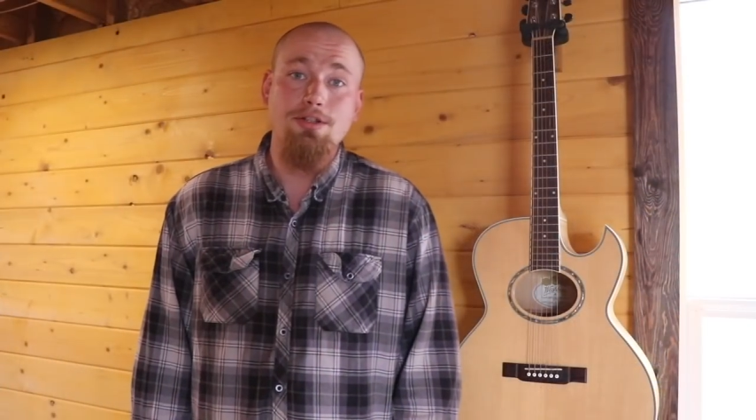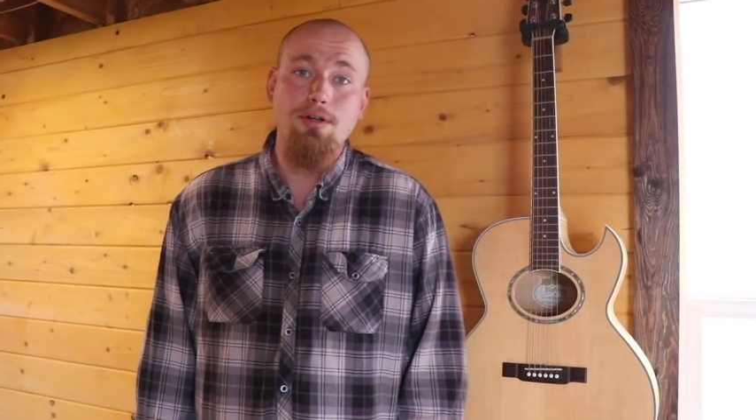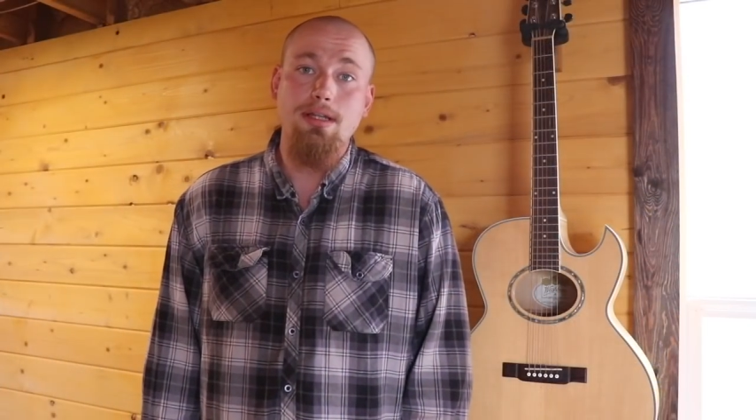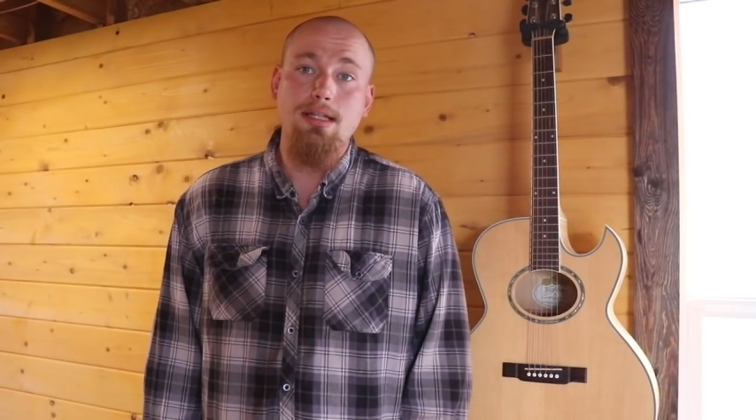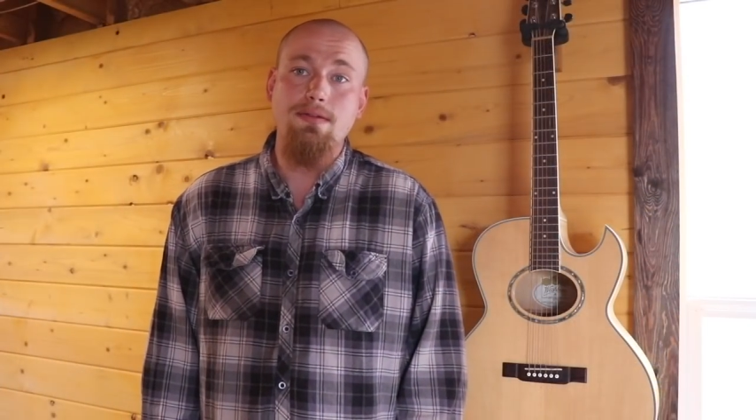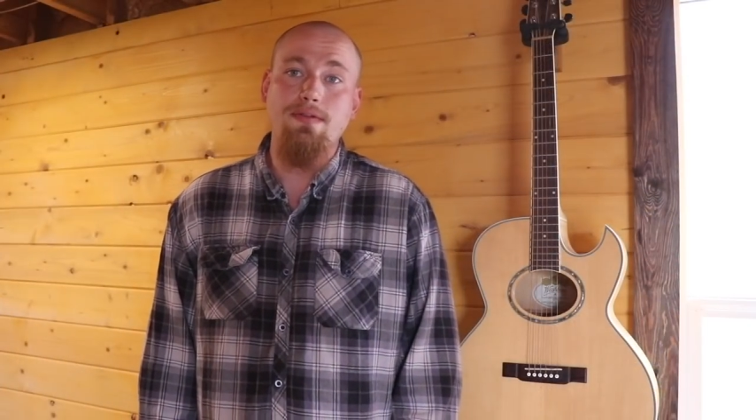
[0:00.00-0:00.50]

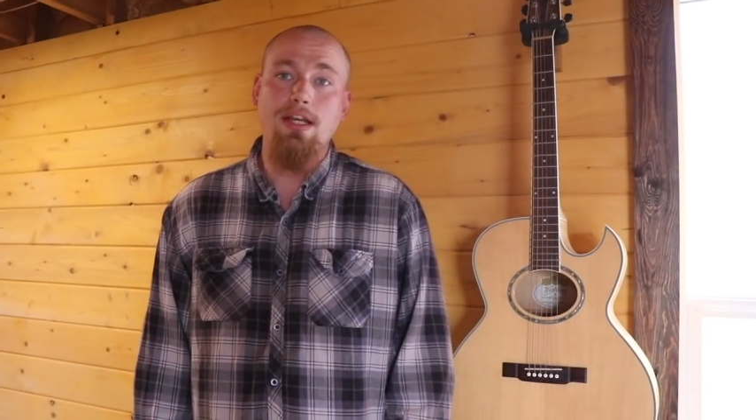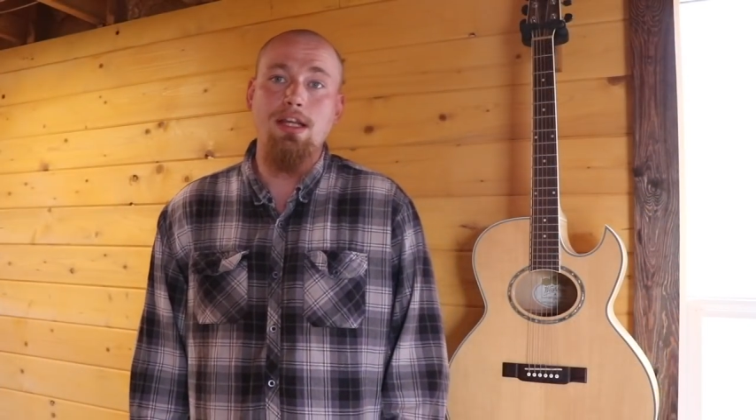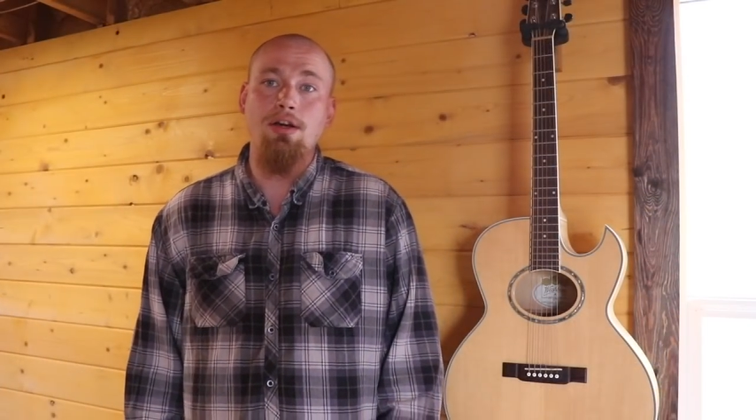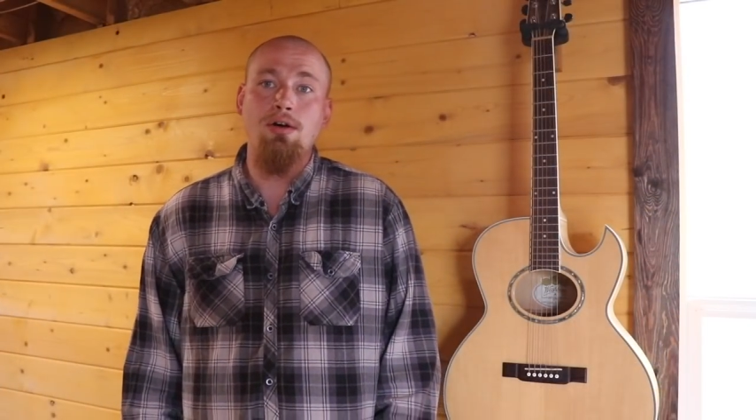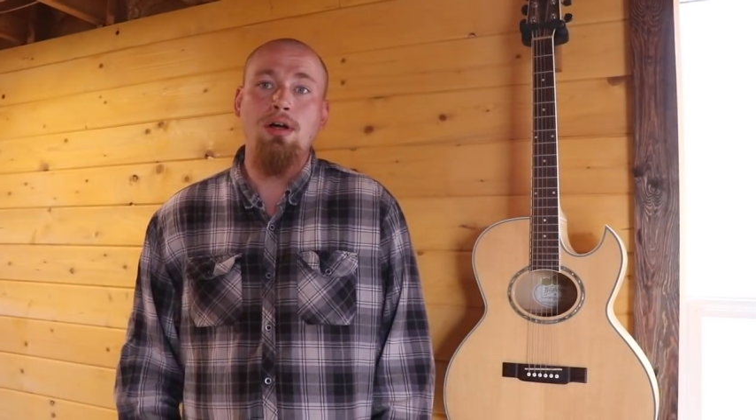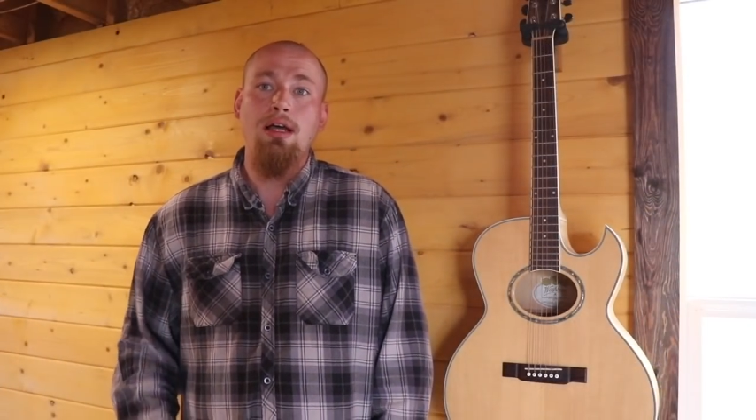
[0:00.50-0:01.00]
enjoyed this
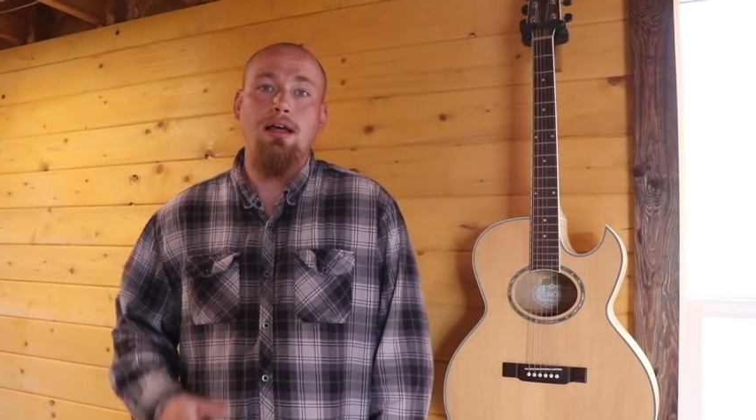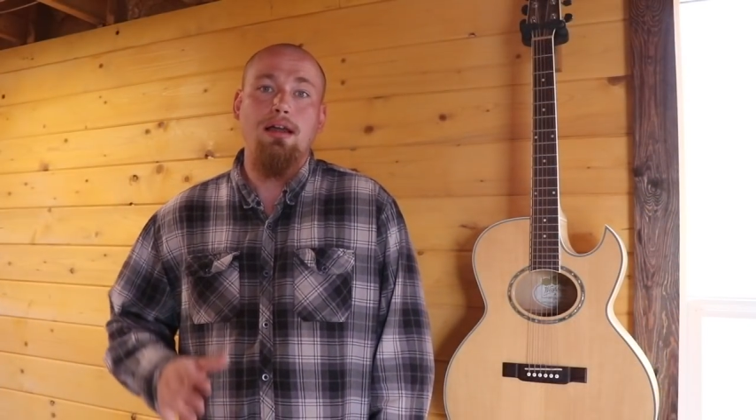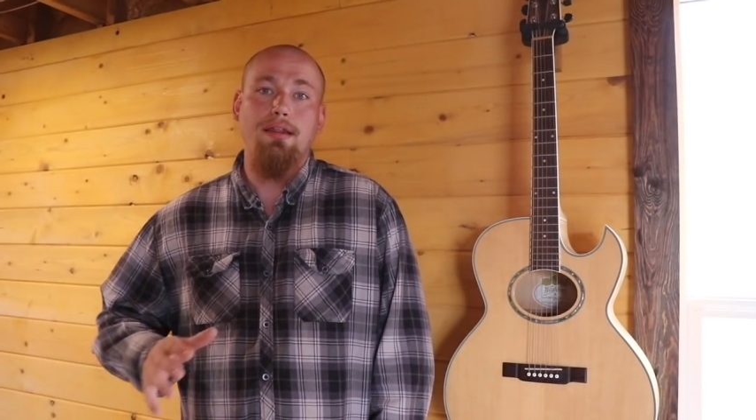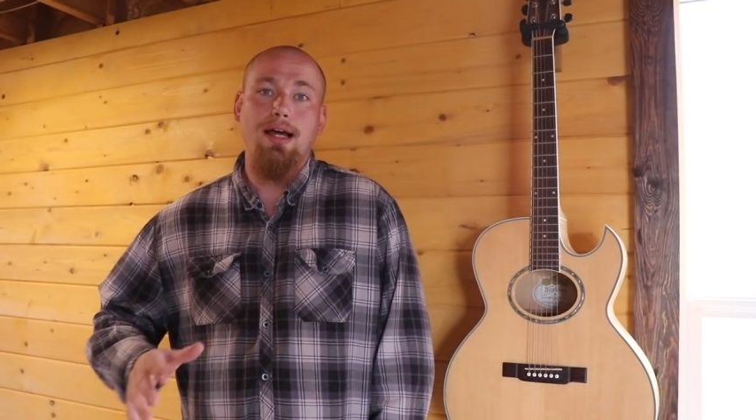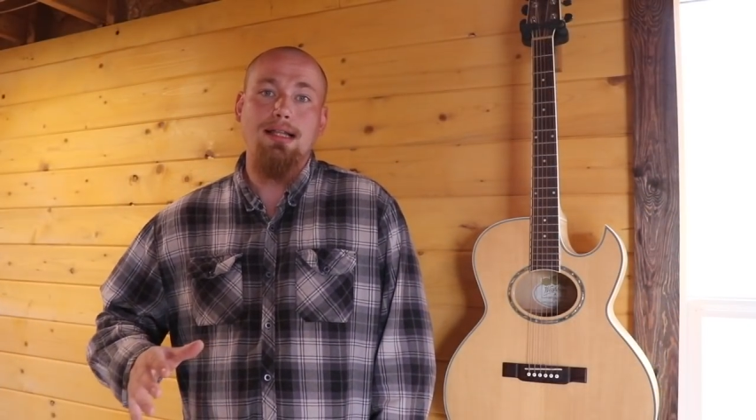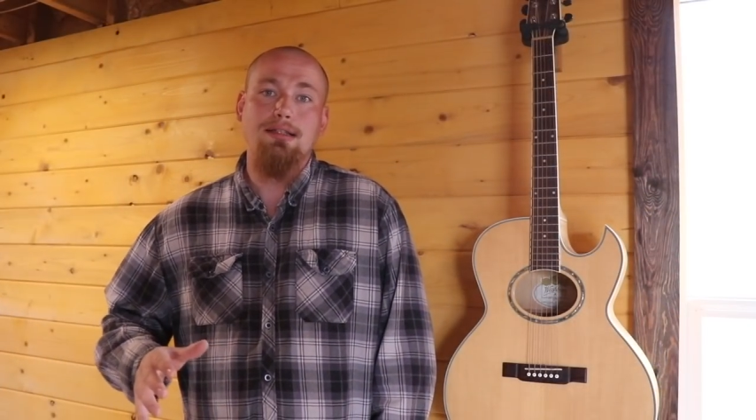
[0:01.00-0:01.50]
video.
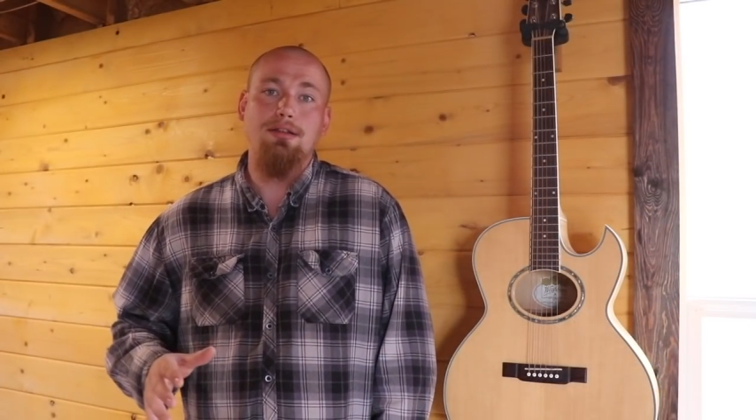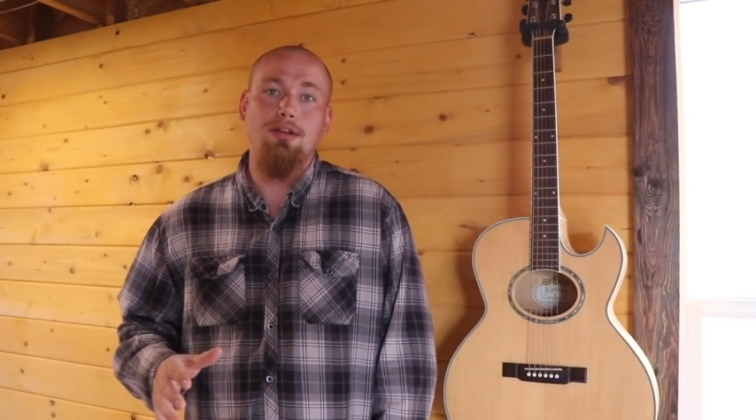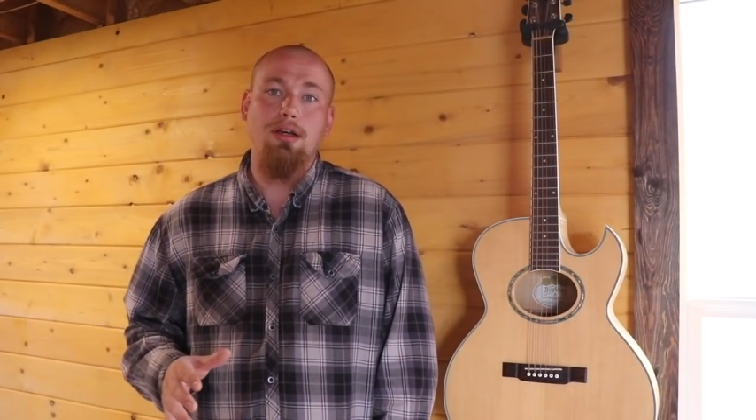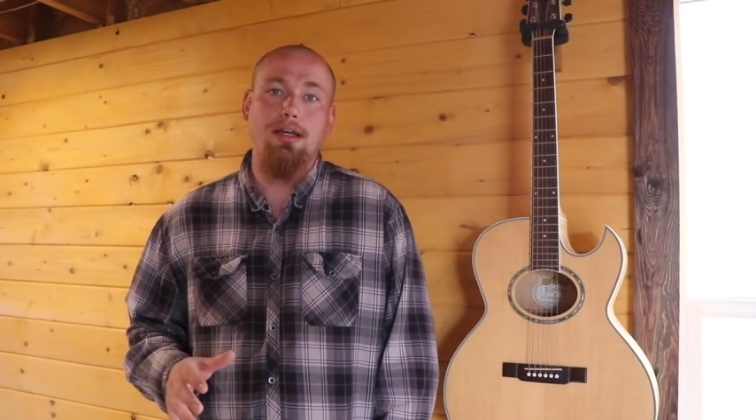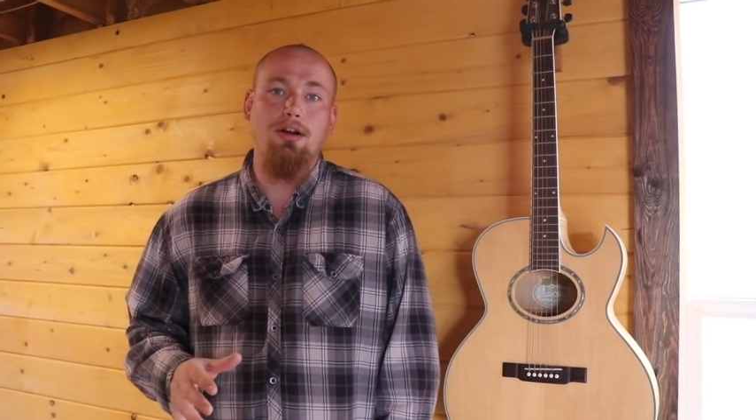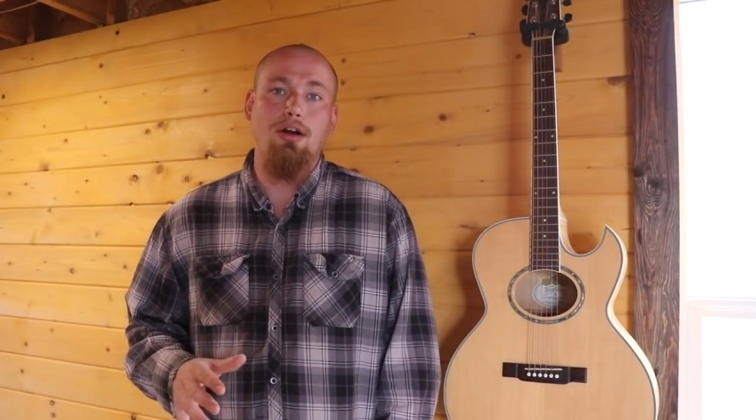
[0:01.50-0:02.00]
That's a look at